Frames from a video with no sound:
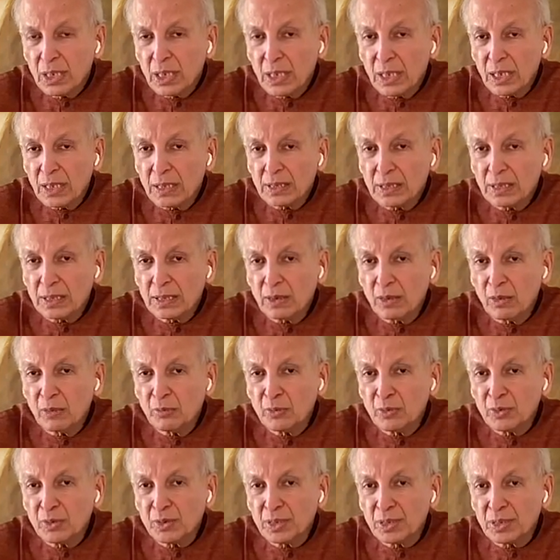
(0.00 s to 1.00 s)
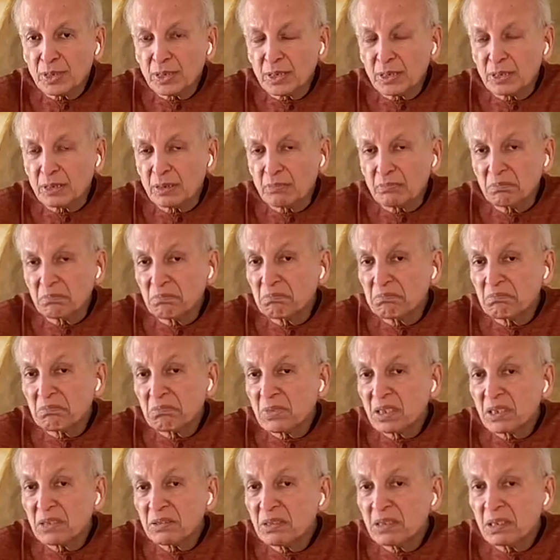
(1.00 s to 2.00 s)
I think almost just a
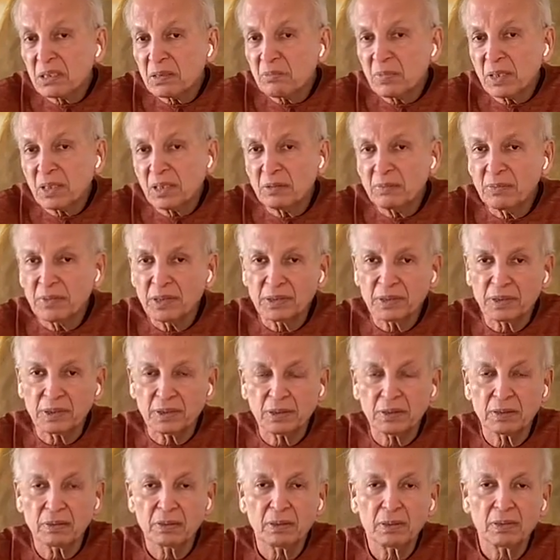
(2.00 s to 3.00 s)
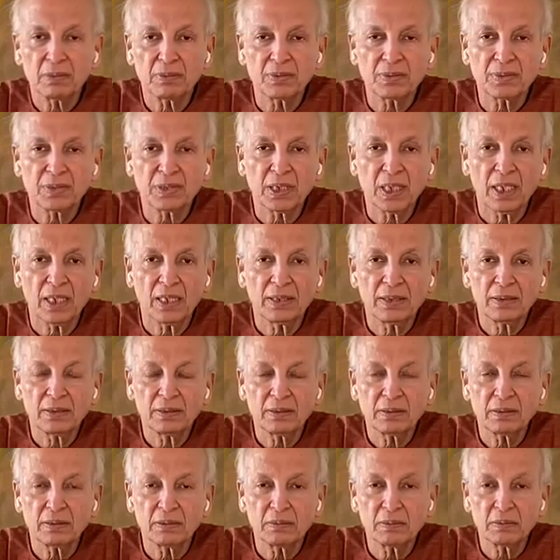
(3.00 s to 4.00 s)
3 millimeter size,
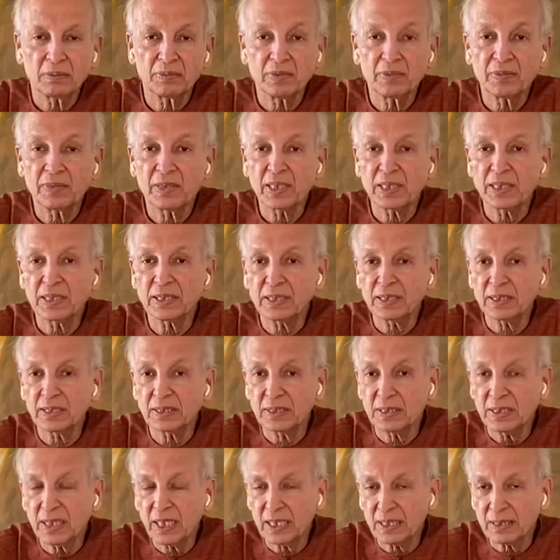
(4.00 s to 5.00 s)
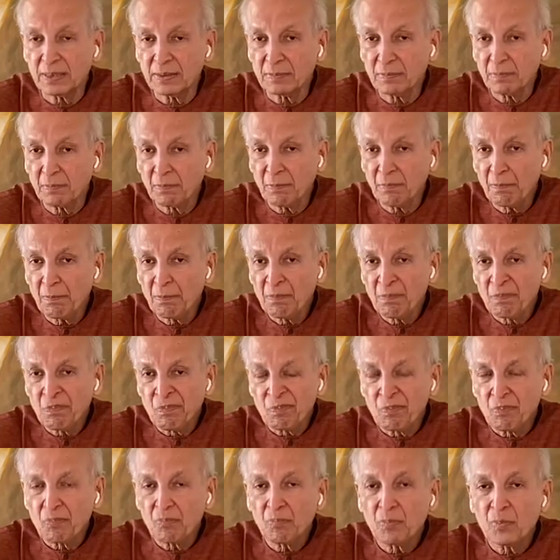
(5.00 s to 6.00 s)
maybe even less than that.
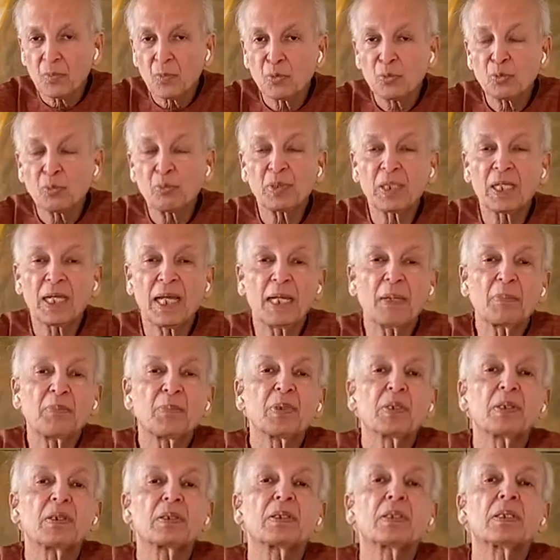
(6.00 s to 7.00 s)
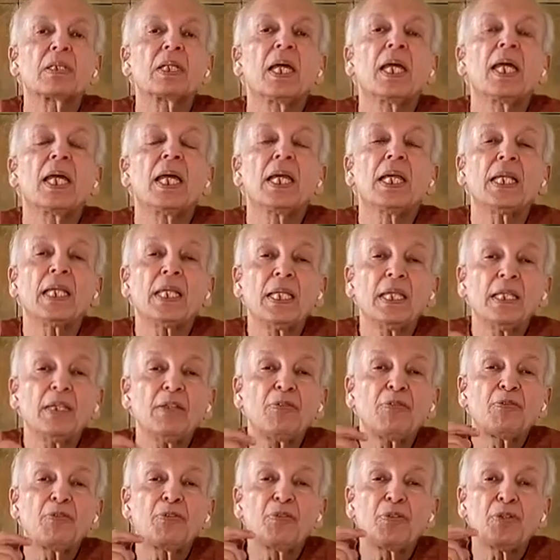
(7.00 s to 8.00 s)
So what happens if
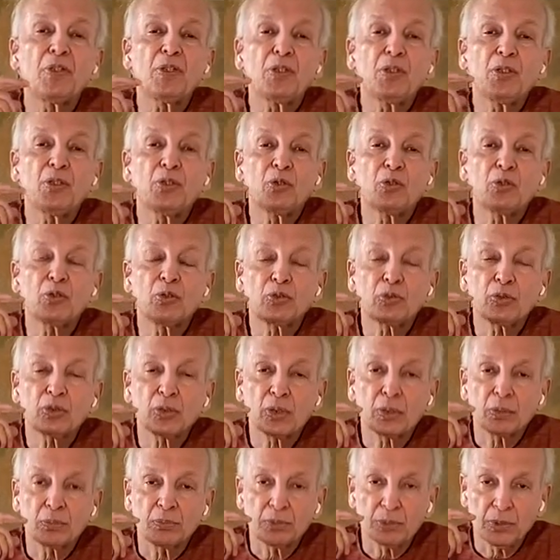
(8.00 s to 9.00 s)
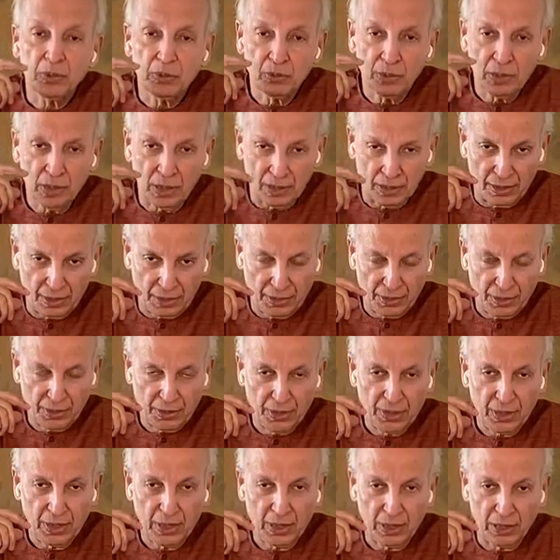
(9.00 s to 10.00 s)
your
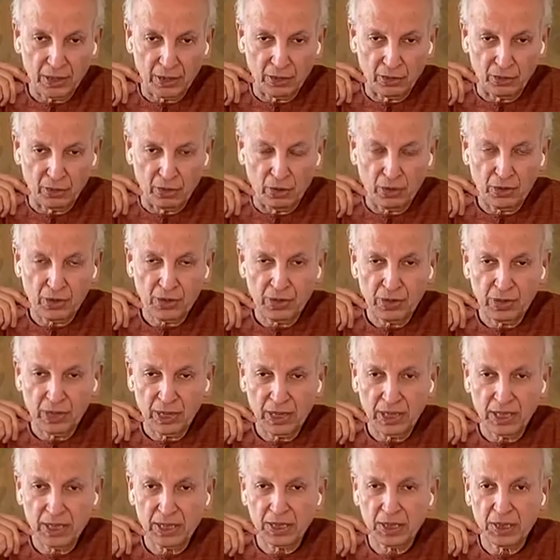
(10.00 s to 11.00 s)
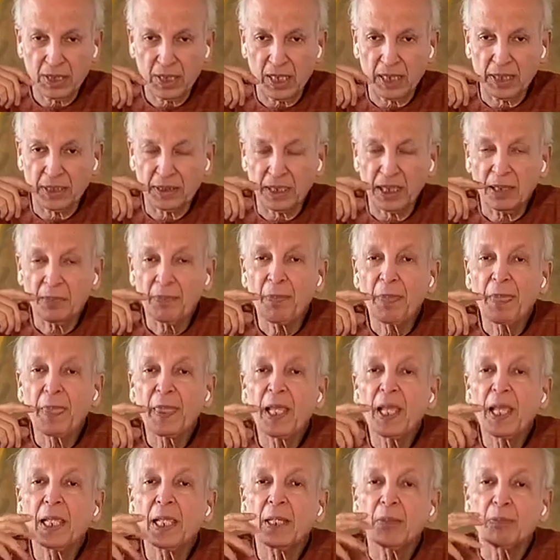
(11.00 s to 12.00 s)
mucus in the nostril gets dried up,
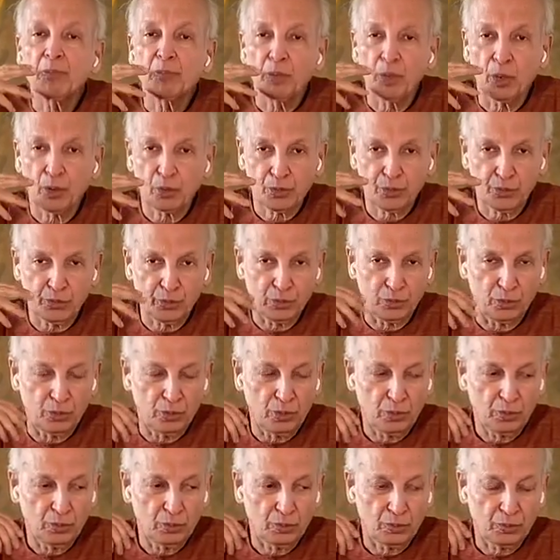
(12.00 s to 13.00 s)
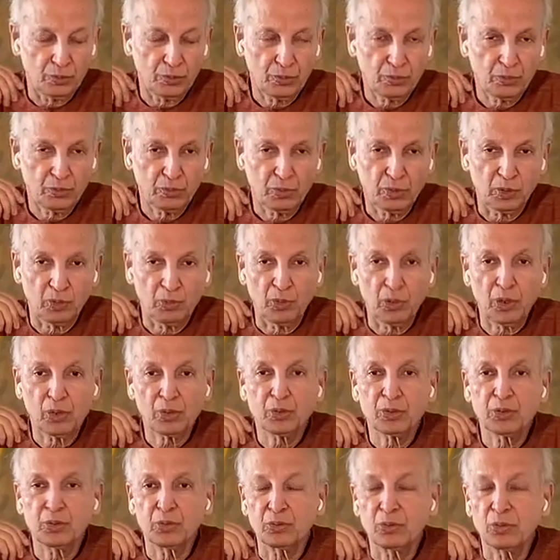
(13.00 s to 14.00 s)
blocks your nose. When it
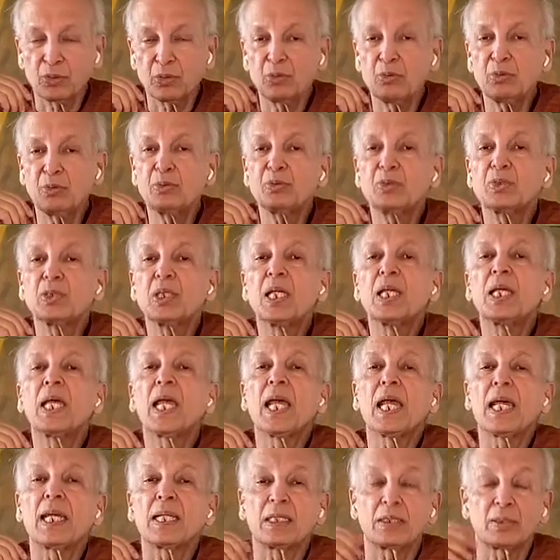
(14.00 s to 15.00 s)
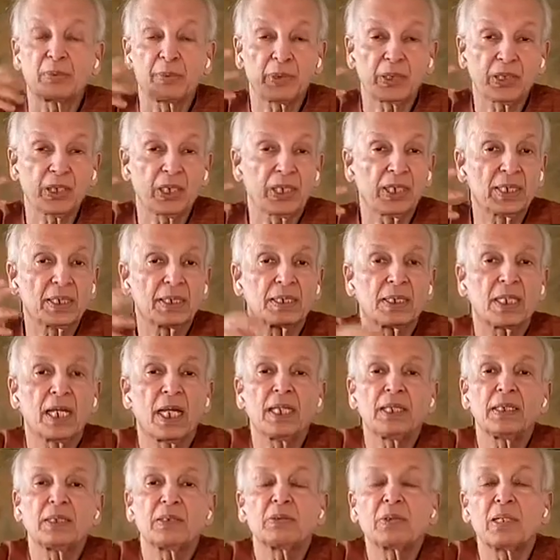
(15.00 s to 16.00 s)
blocks your nose, and especially at
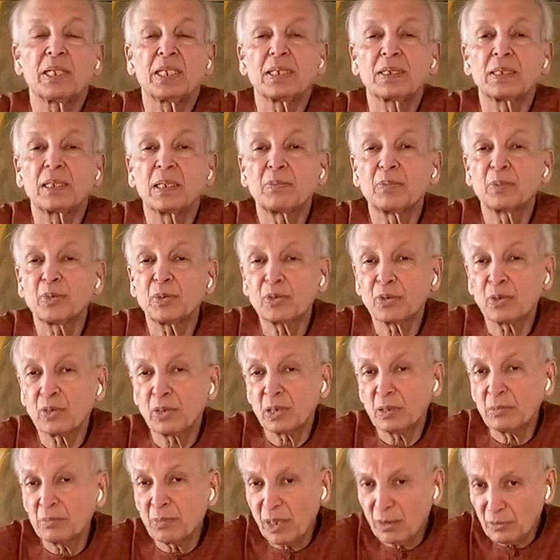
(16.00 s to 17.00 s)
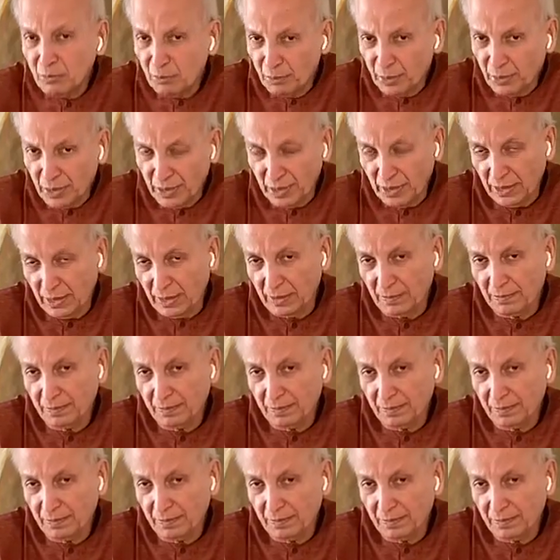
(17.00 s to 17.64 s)
night, you end up with a mouth breathing.